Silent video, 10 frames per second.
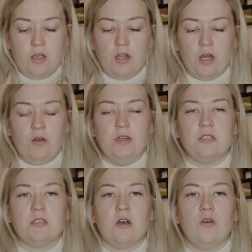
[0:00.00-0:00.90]
You know,
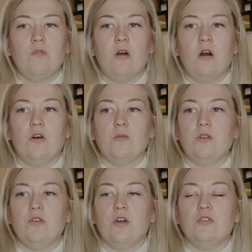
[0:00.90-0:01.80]
it's so hard when
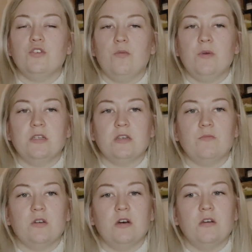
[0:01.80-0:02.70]
you go shopping
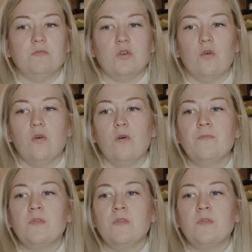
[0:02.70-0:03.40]
sometimes, or